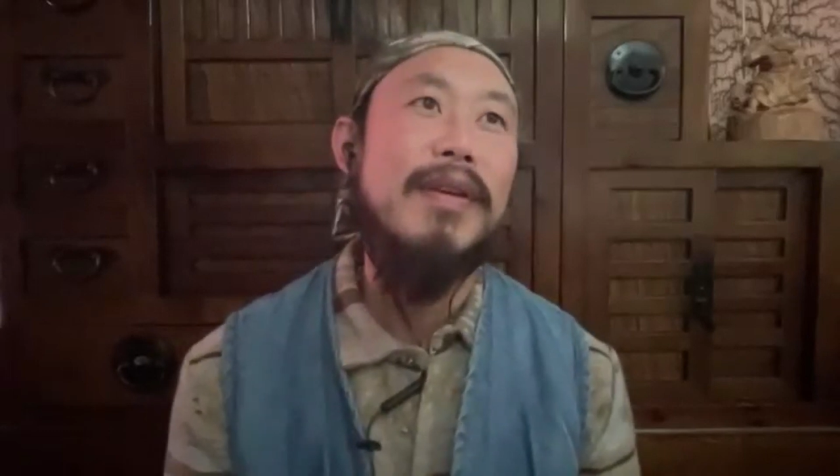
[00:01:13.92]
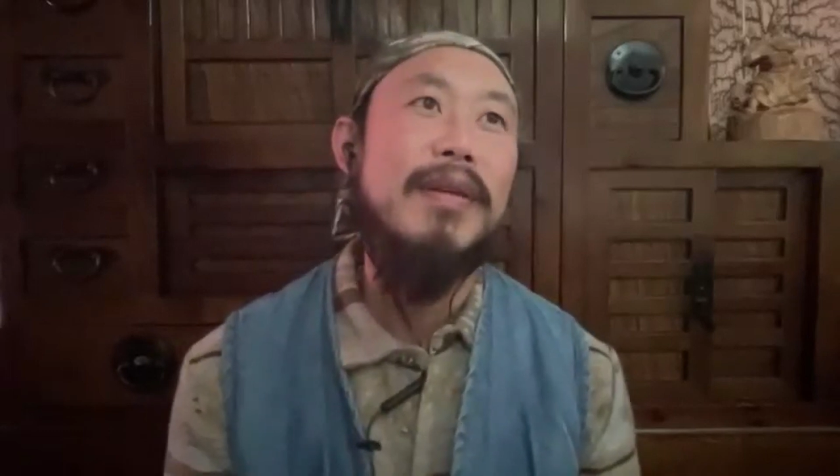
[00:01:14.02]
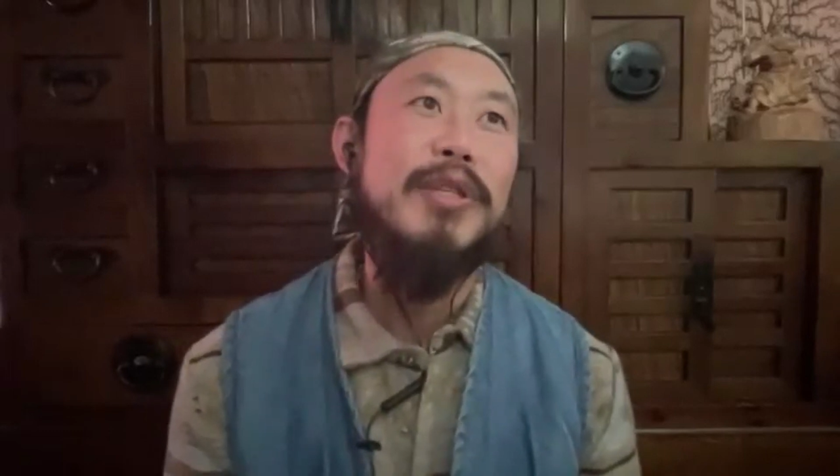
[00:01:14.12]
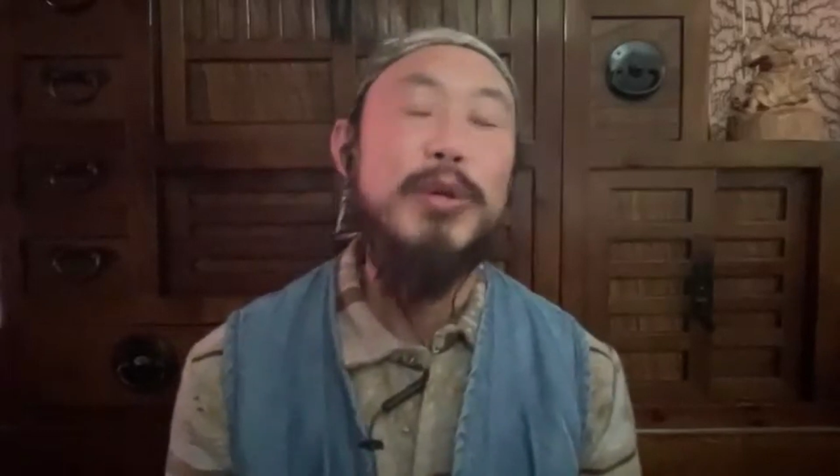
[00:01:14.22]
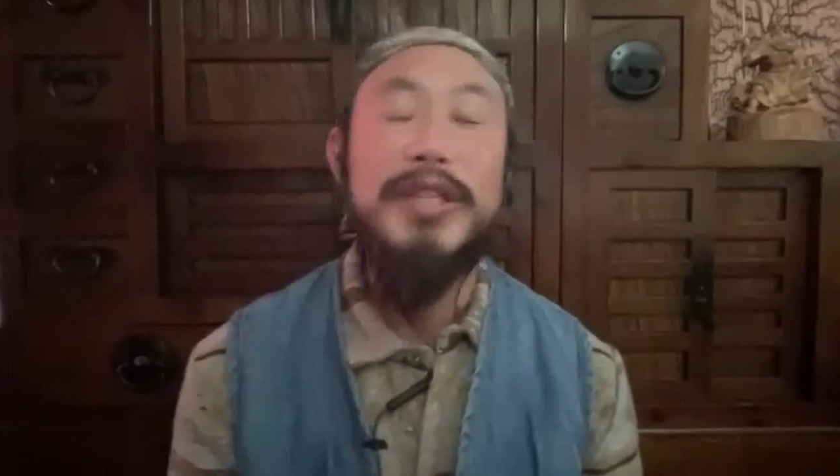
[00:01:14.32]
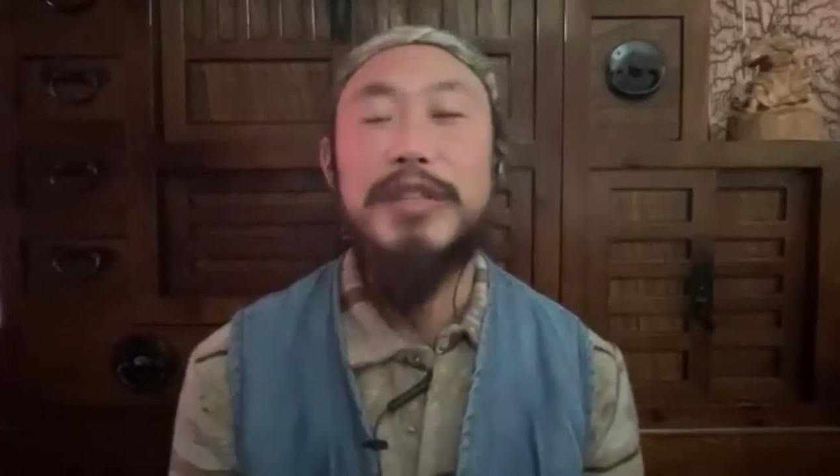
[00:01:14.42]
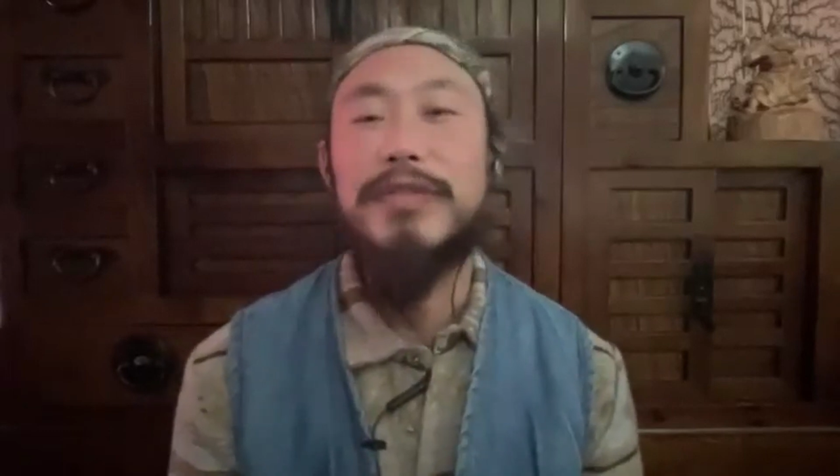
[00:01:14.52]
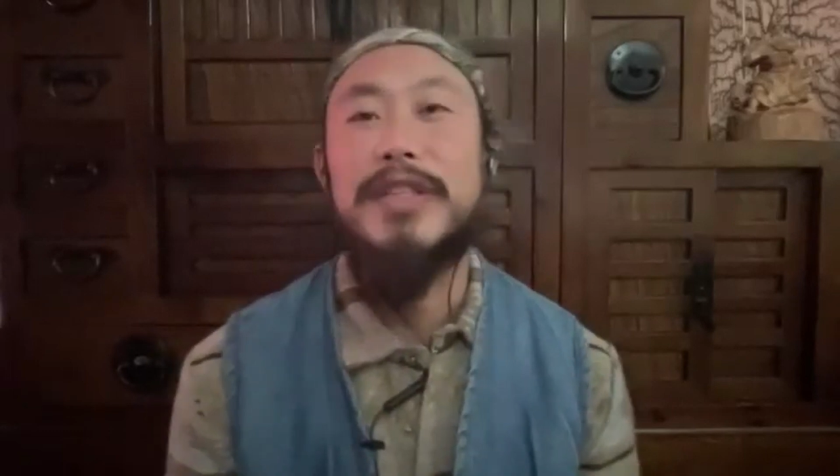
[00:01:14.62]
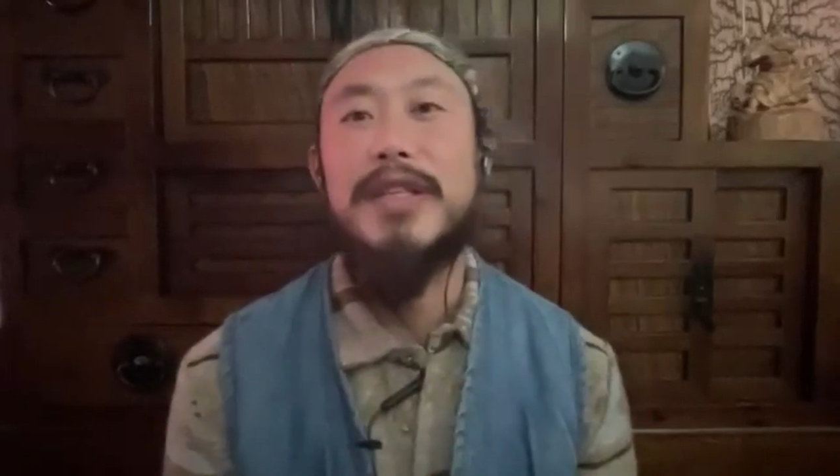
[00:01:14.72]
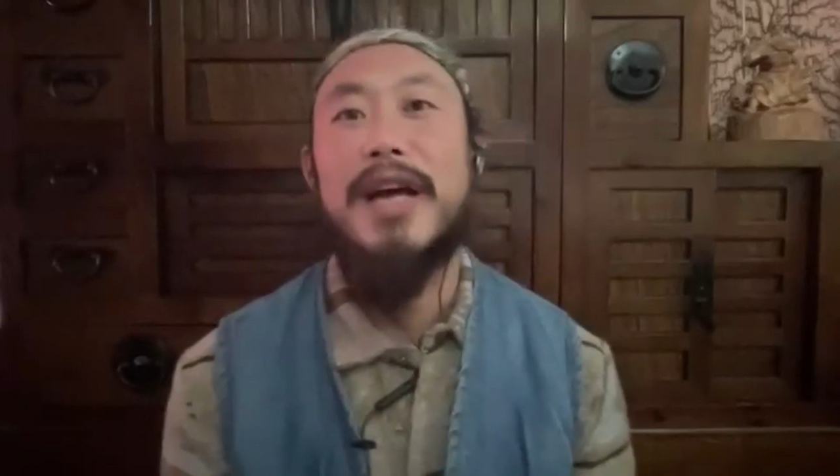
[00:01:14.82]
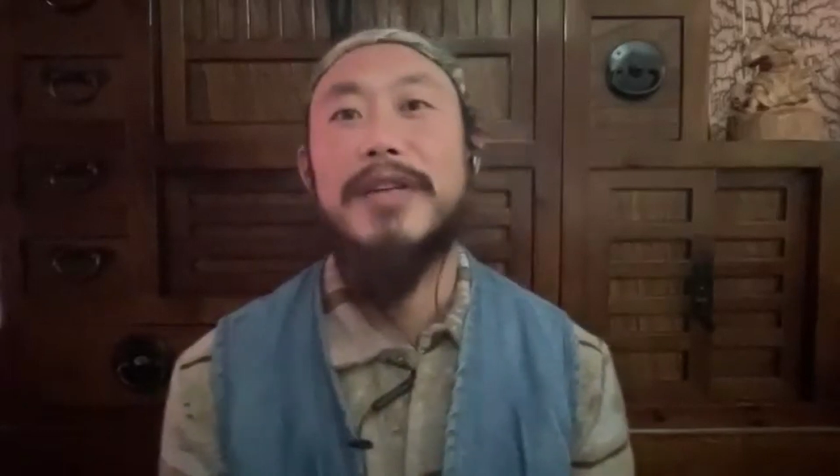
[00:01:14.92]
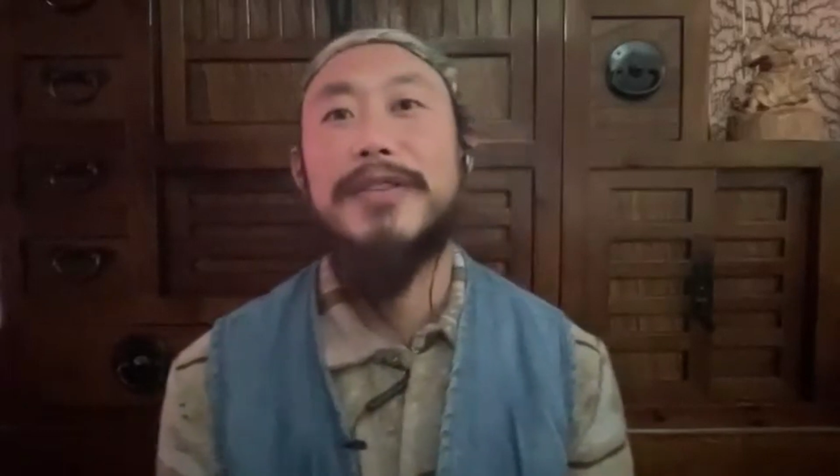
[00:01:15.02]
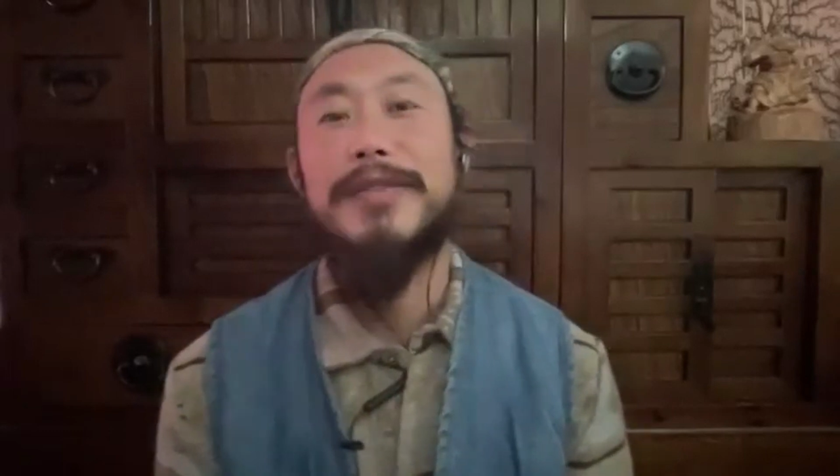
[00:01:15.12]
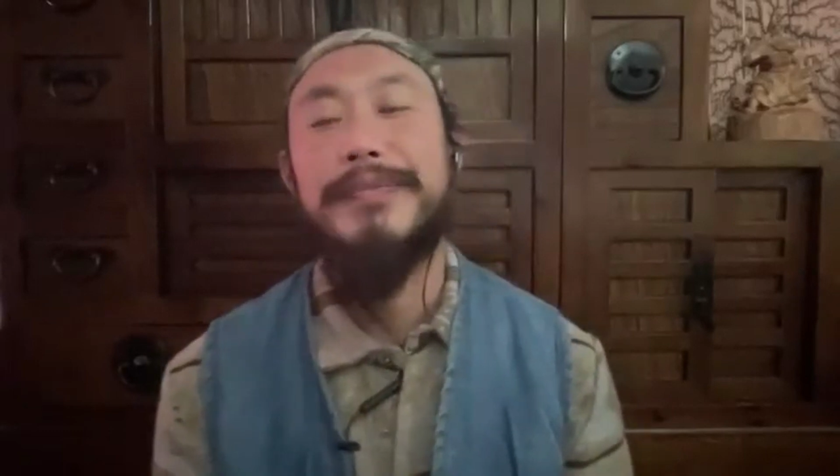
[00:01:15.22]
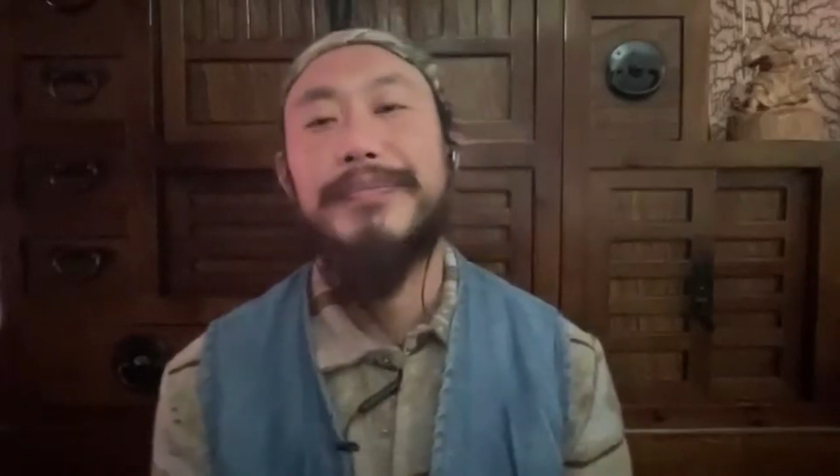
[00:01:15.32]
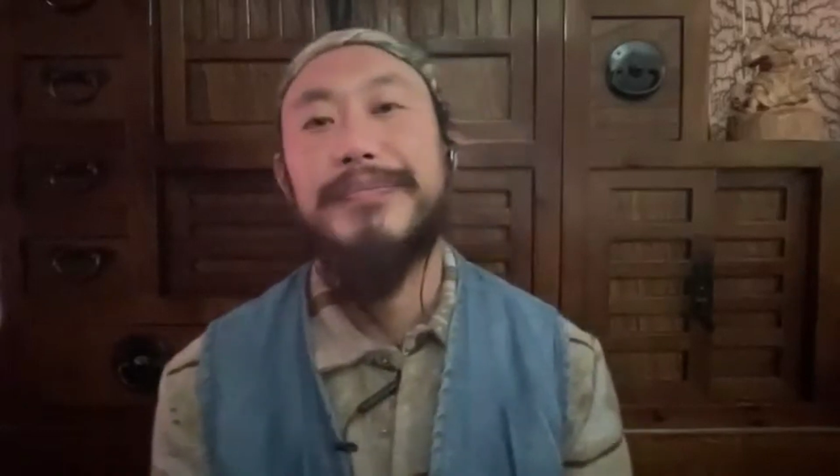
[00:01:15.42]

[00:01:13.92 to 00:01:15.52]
between the different styles.